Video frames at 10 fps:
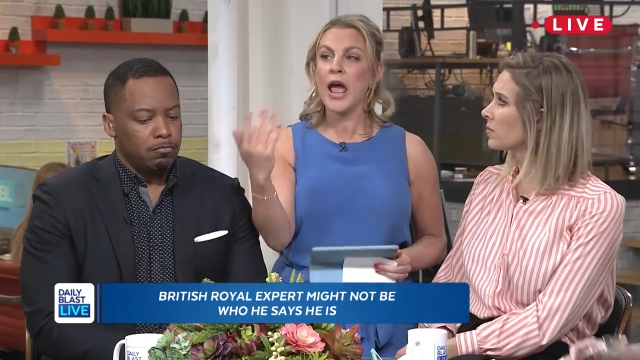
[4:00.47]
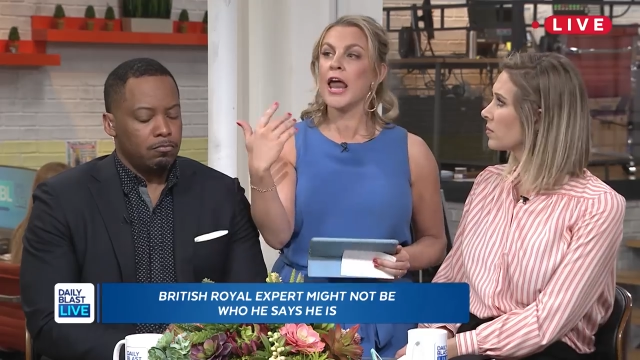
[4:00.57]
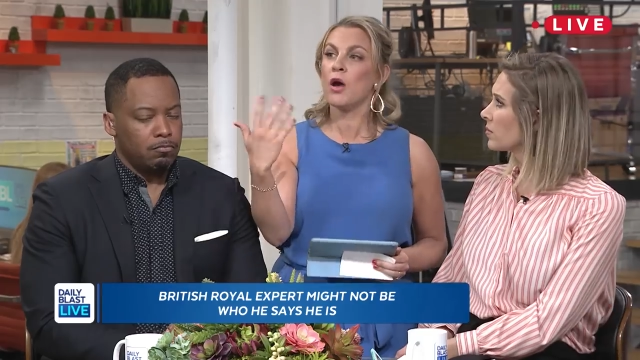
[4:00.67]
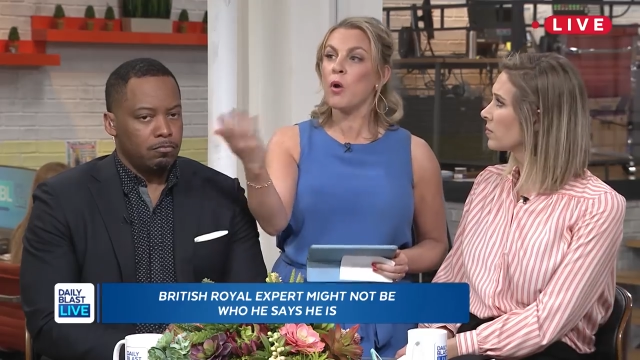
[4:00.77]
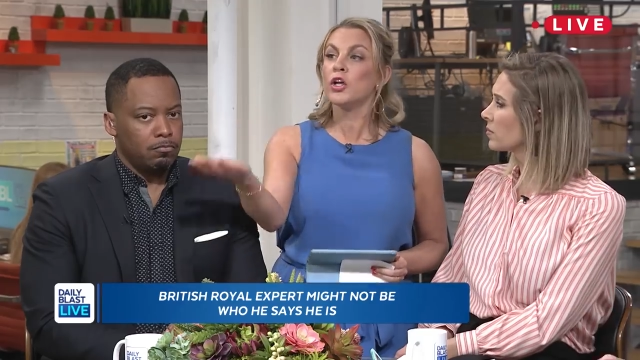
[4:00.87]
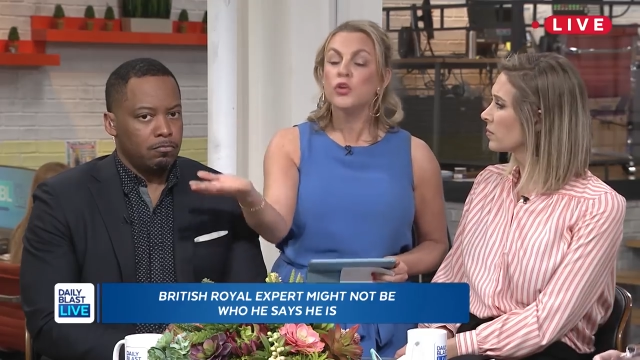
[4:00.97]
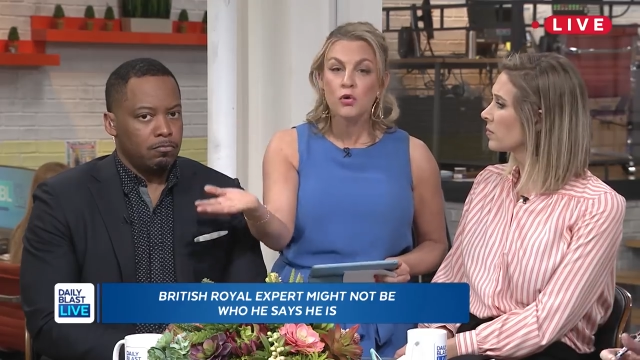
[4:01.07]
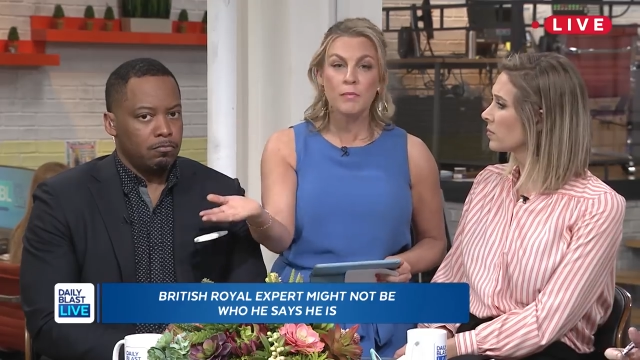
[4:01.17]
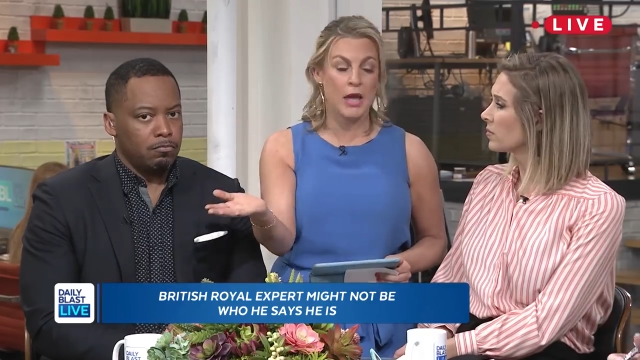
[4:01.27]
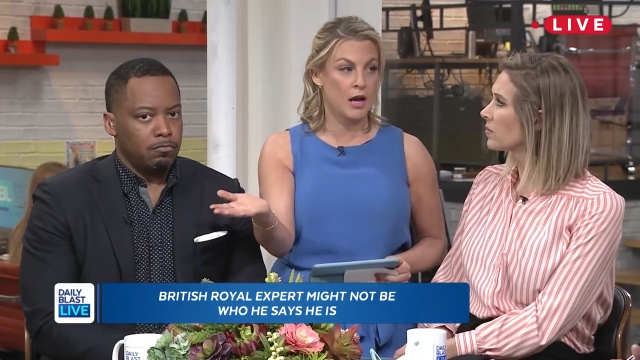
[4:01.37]
Speaker 1: and I want you
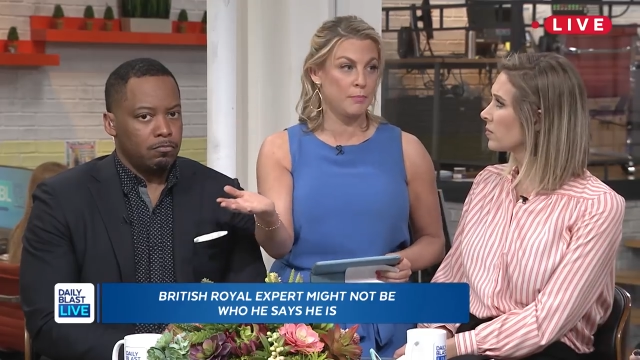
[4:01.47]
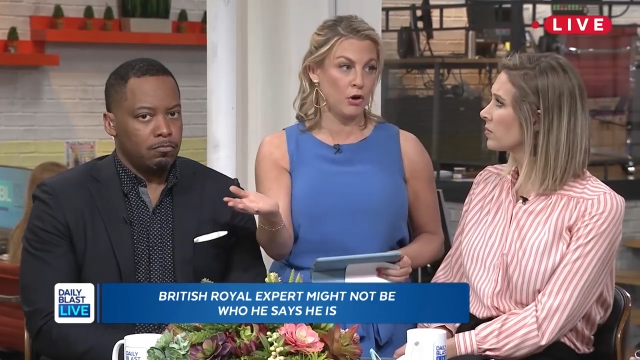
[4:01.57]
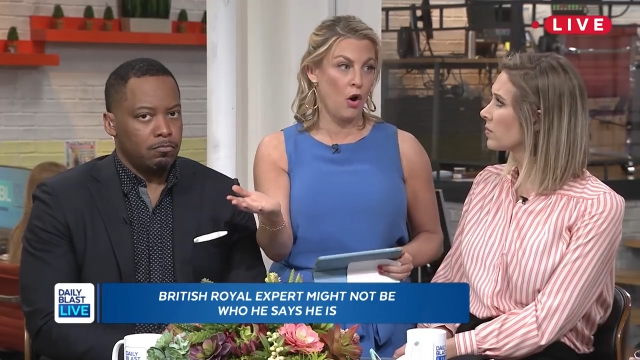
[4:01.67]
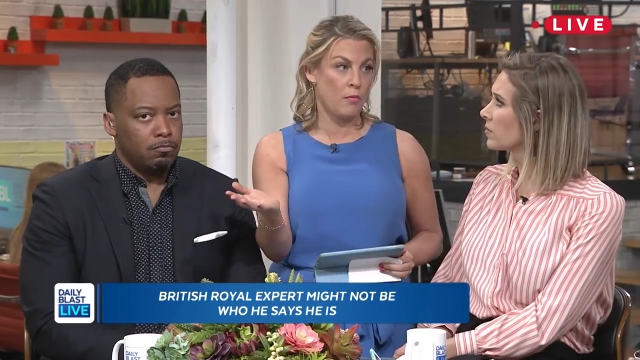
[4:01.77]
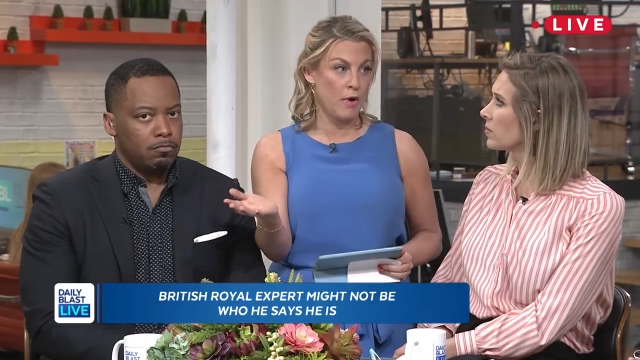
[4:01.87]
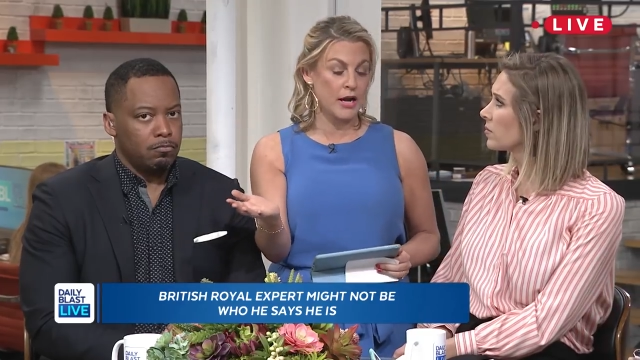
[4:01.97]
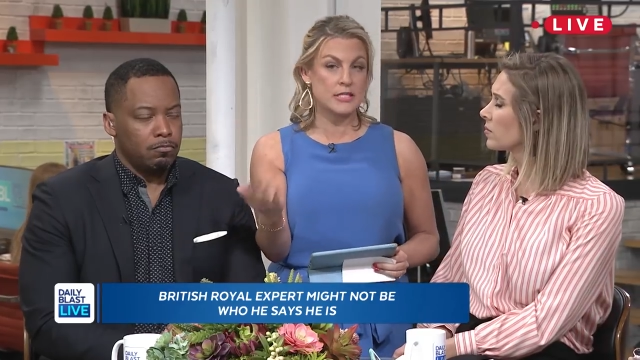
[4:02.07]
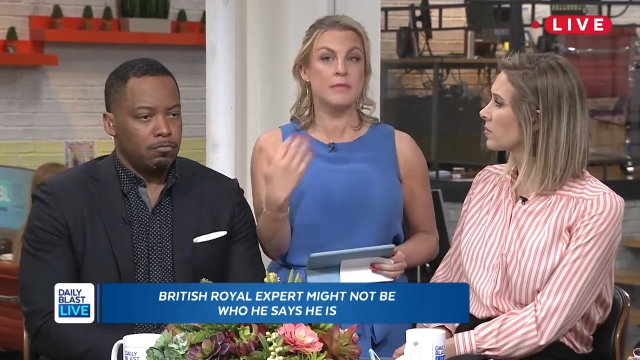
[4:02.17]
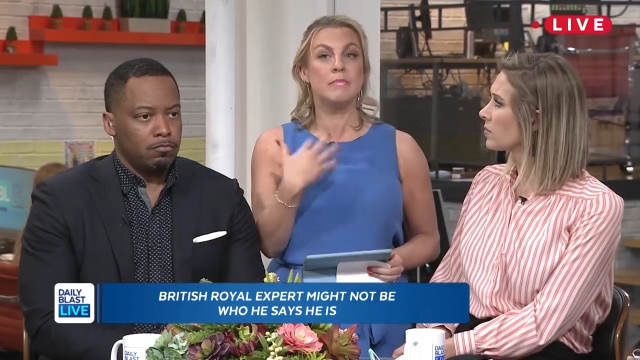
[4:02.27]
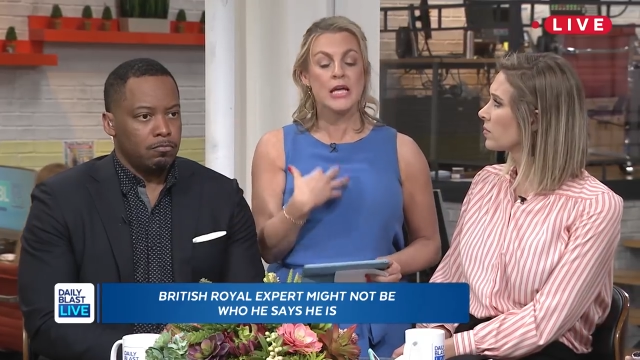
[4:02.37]
to make up your own mind.
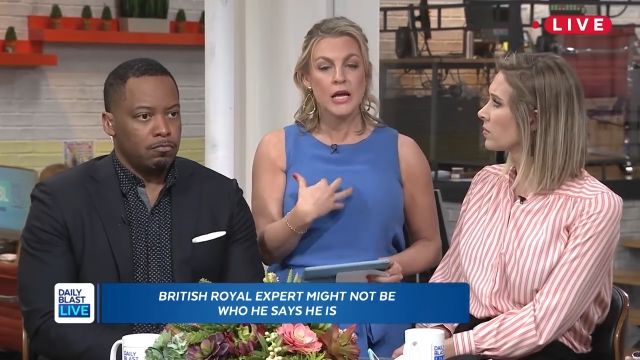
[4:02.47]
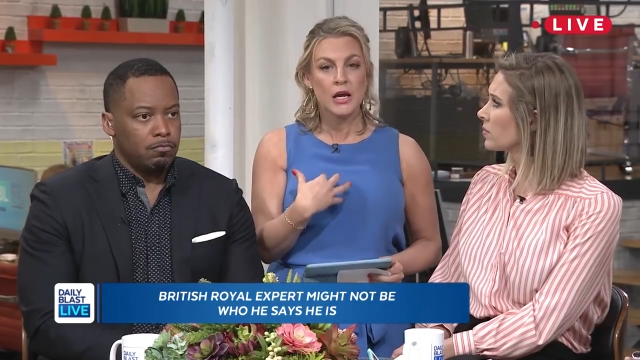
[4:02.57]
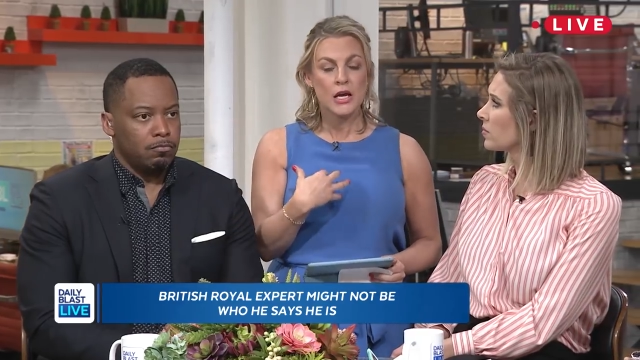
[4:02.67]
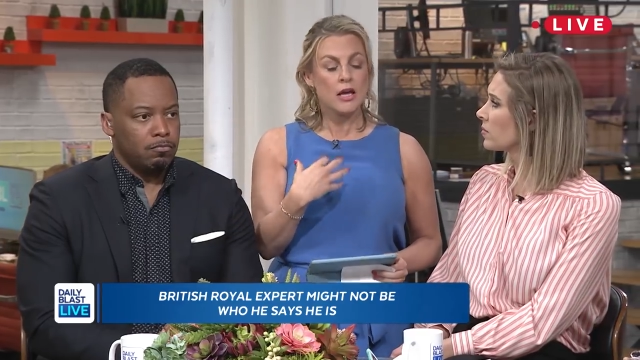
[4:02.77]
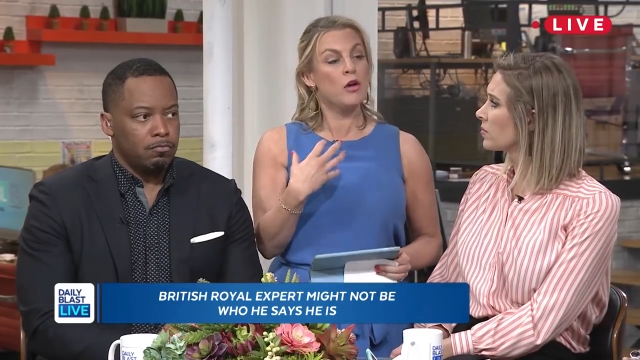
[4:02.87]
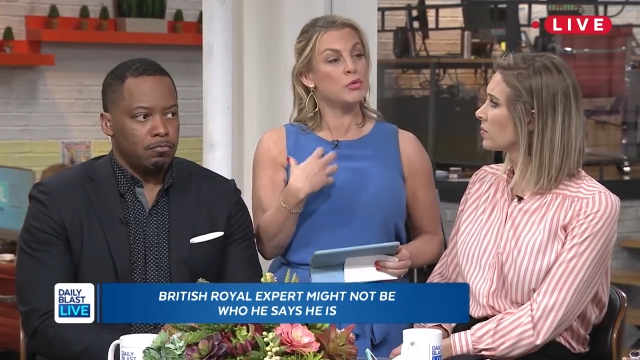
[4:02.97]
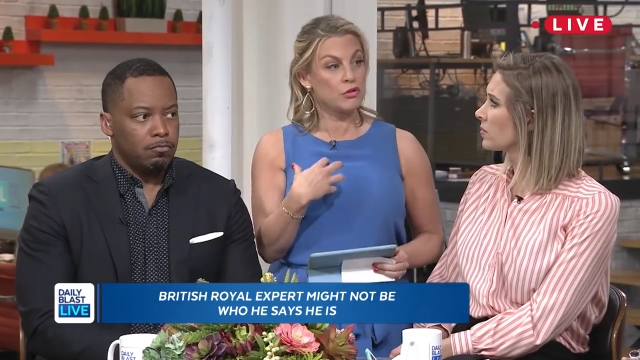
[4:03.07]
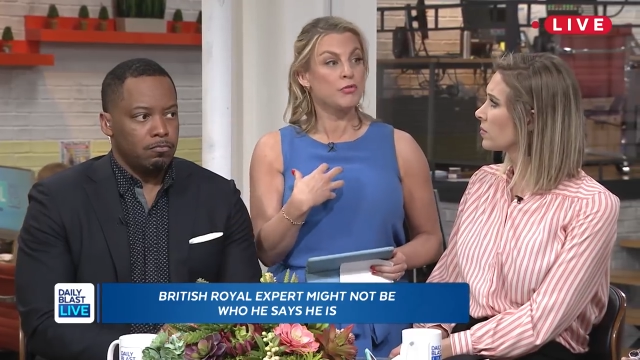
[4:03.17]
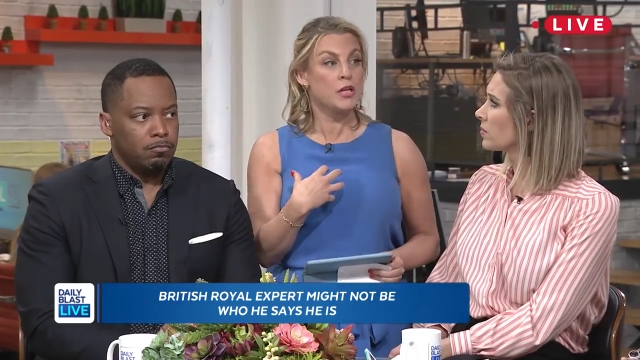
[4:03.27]
To me, it was a